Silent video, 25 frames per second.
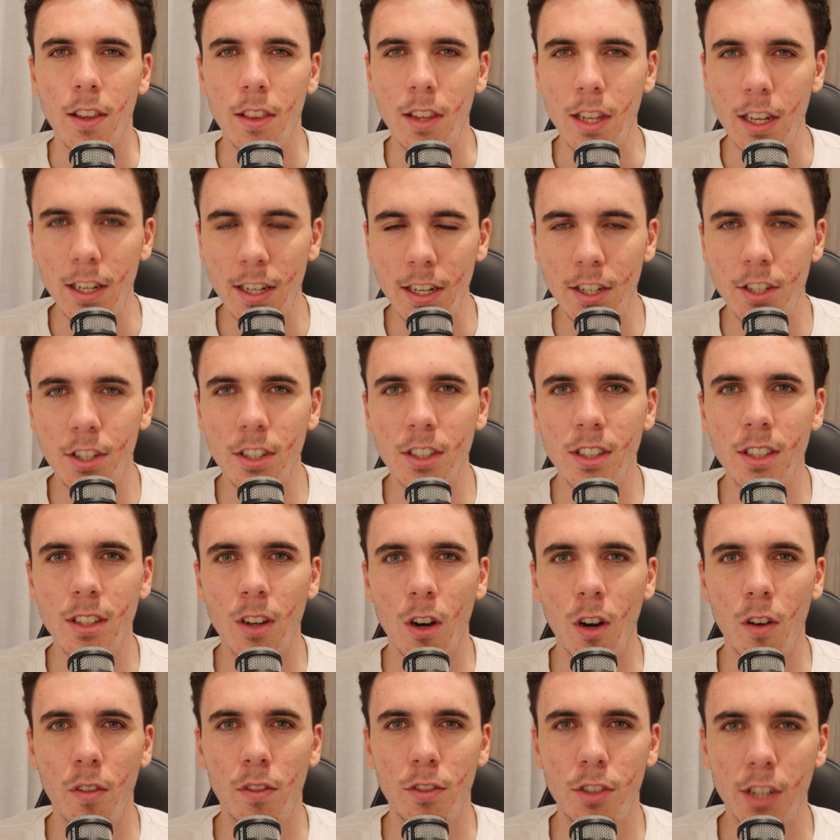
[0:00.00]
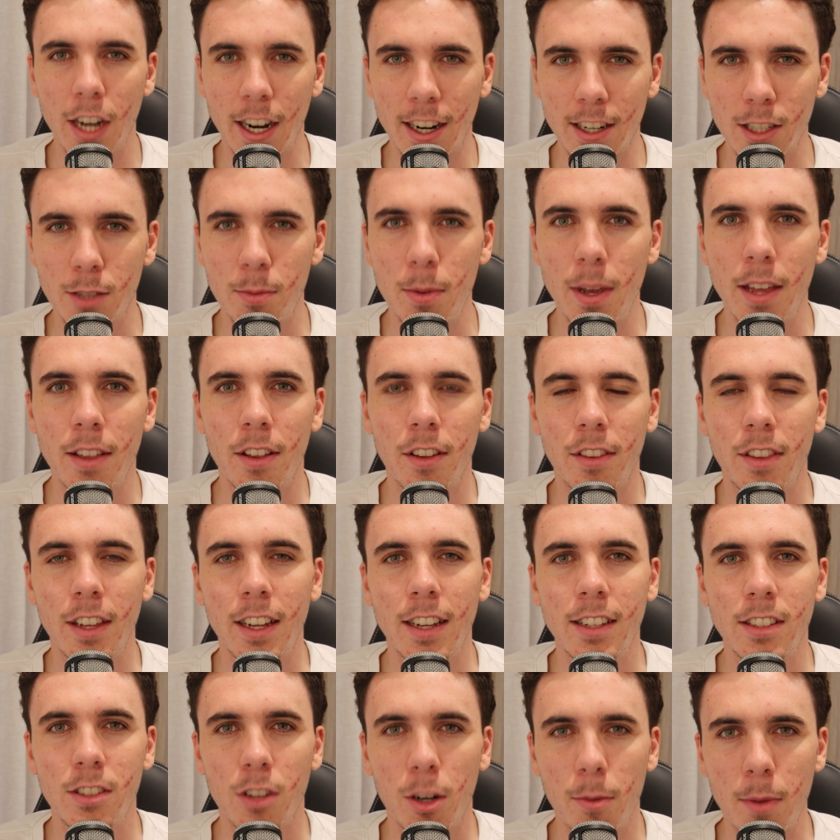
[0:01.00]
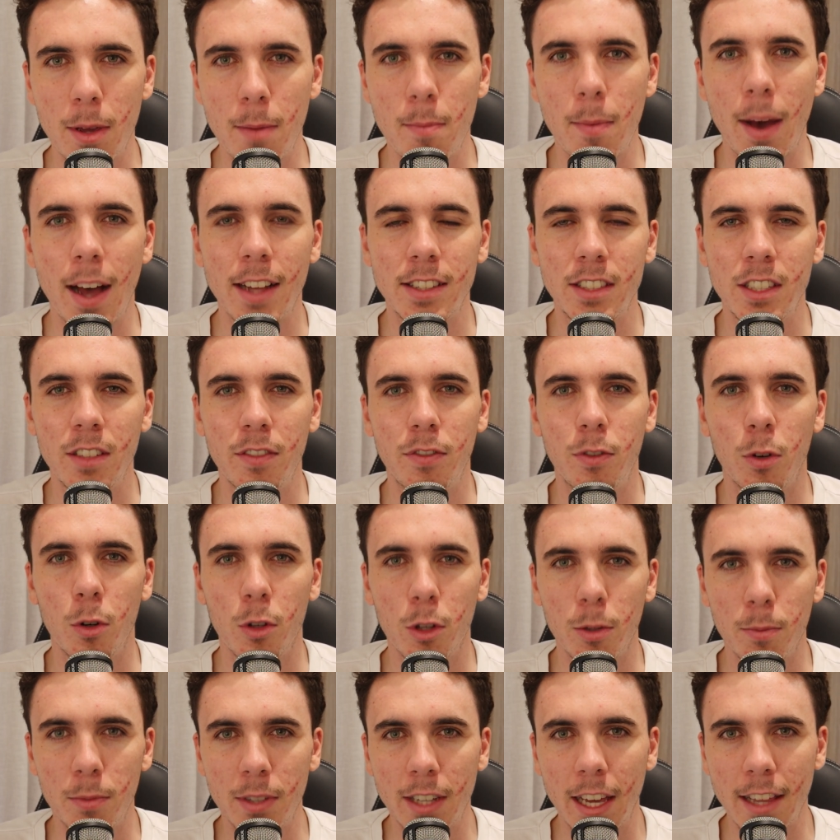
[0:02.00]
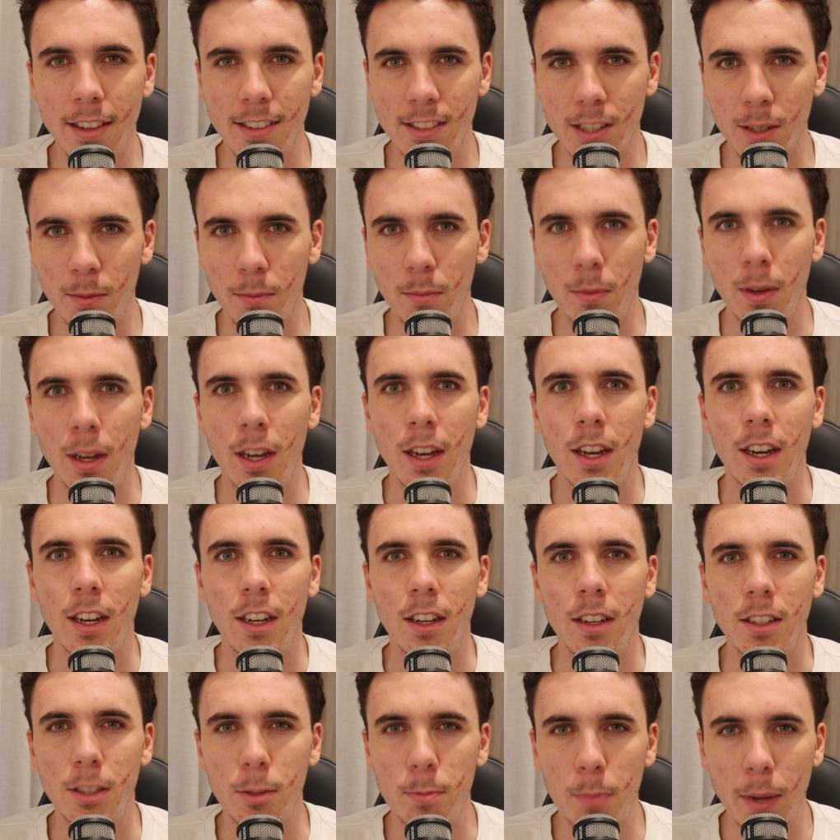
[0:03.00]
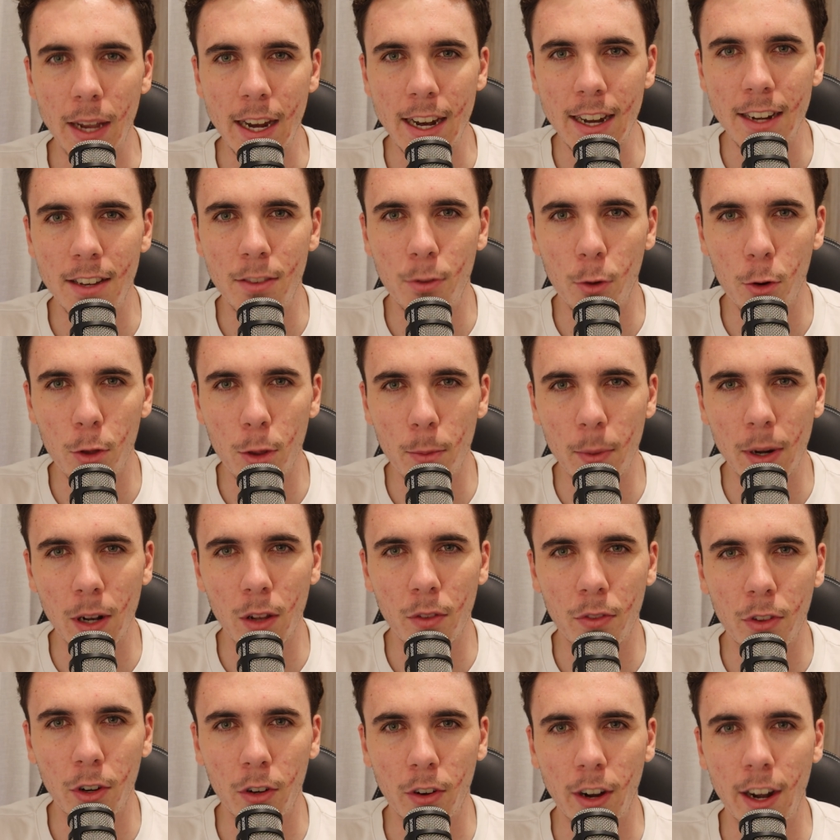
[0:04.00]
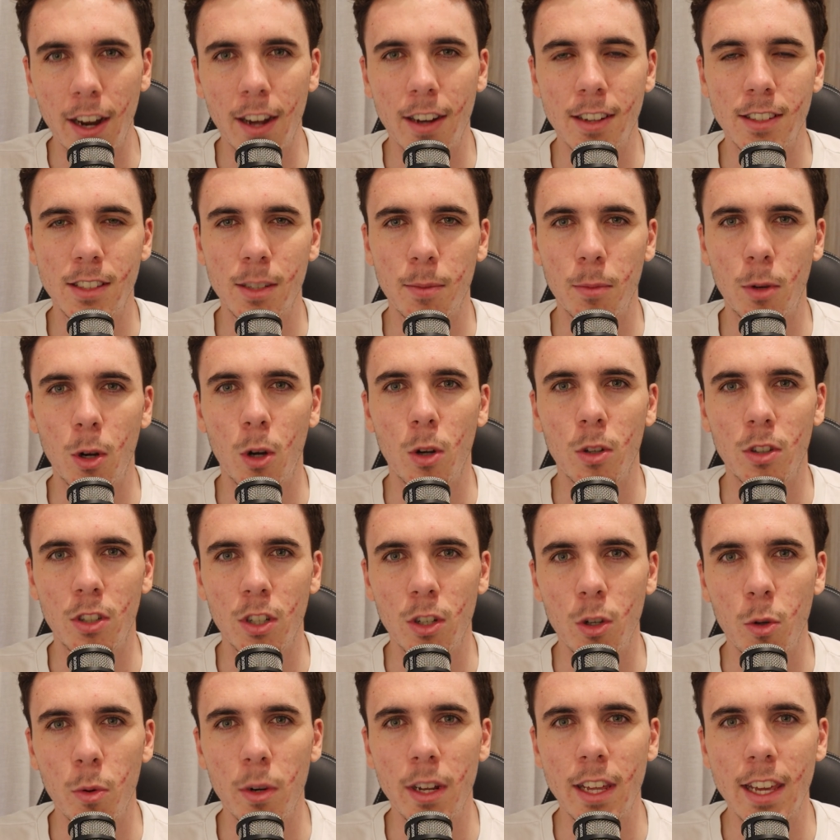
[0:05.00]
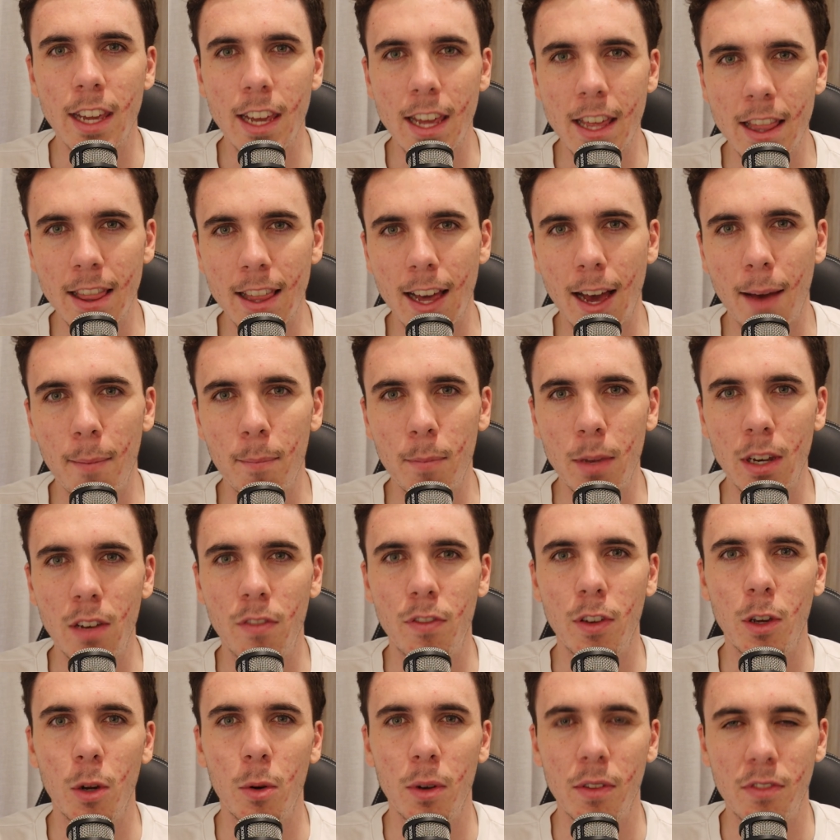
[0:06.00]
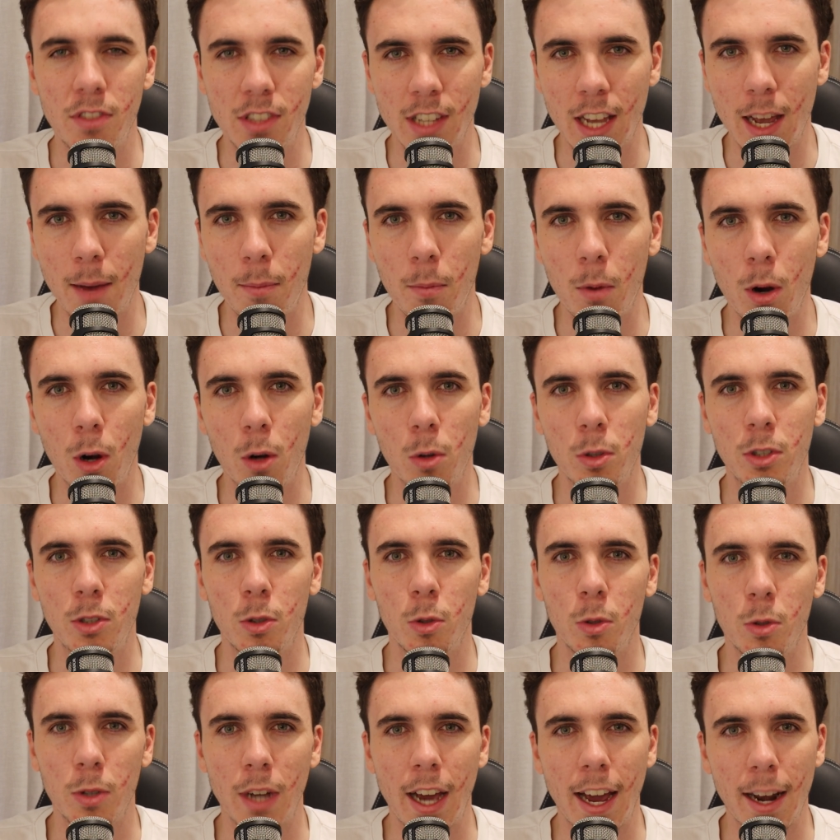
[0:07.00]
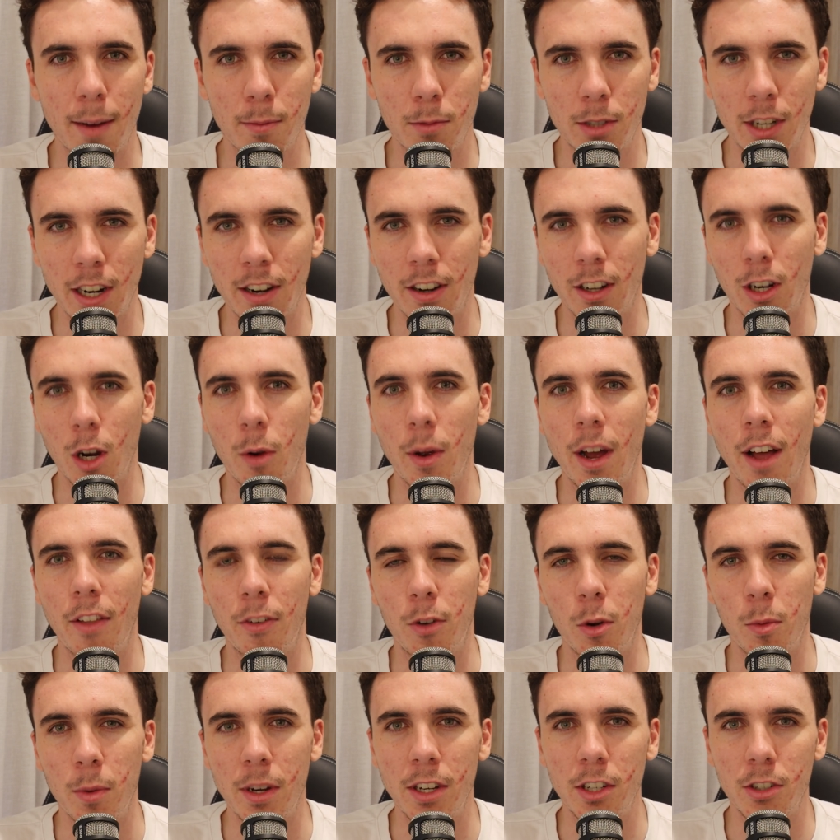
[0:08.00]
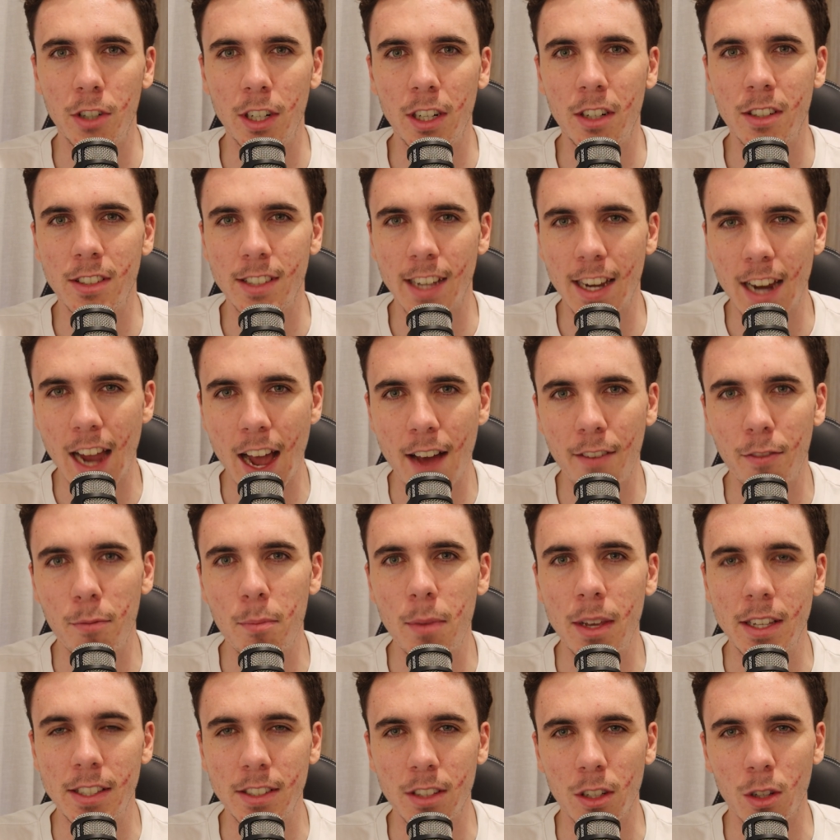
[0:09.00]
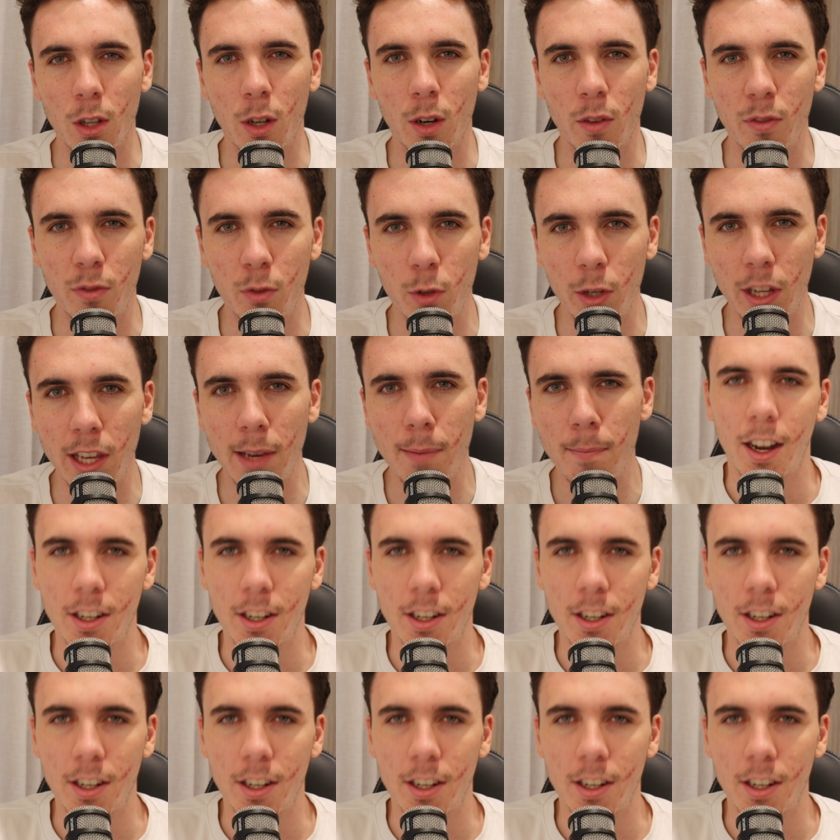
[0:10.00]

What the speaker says: The addition of Jagger Smith, I think, is going to be massive for them to get some speed through the middle of the ground, some continuity in that midfield if Sam Walsh or Adam Chera go out through injury, because they have missed a lot of footy.